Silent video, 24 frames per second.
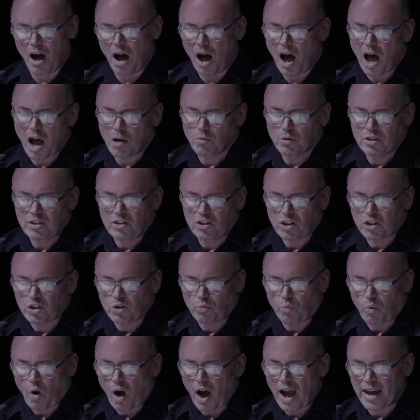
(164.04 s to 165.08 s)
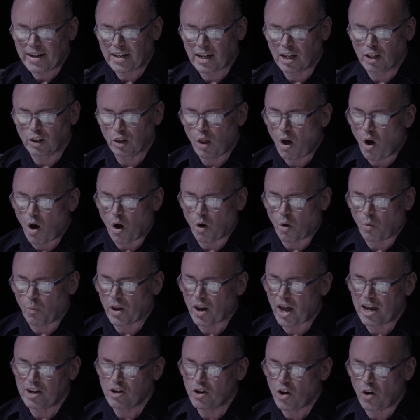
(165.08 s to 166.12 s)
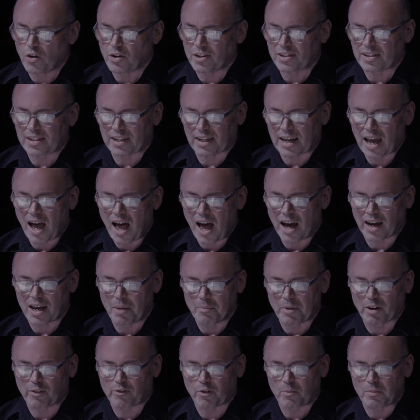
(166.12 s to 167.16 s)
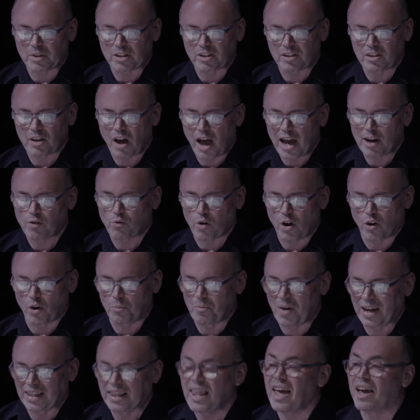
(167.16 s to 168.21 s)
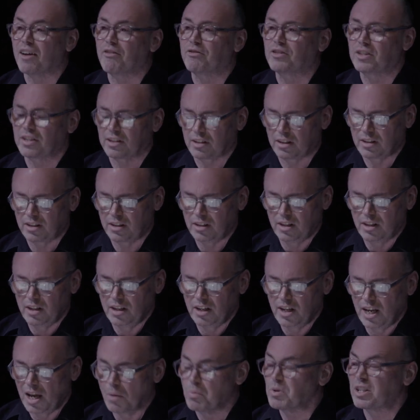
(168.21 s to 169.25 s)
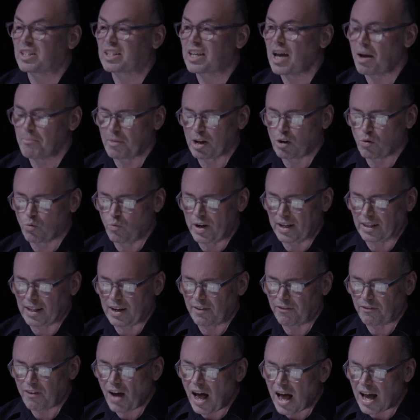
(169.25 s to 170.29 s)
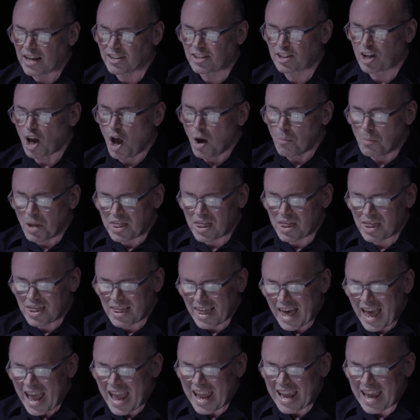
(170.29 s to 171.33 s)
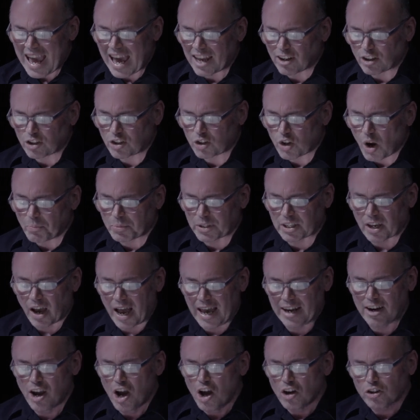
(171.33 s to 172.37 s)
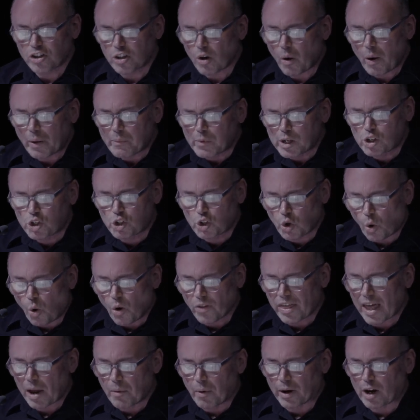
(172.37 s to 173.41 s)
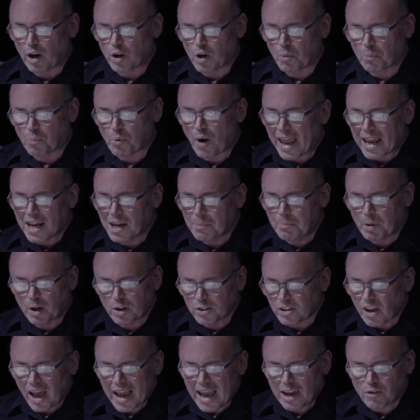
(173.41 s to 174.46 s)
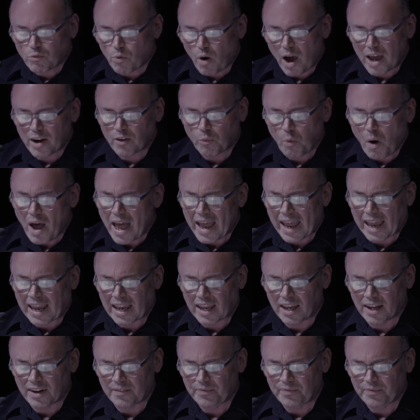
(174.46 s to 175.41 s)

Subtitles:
"I was just riding along when I noticed a car coming from a side road on my left. It was coming really fast, but they had a stop sign, so I was sure they were going to brake because I had right of way.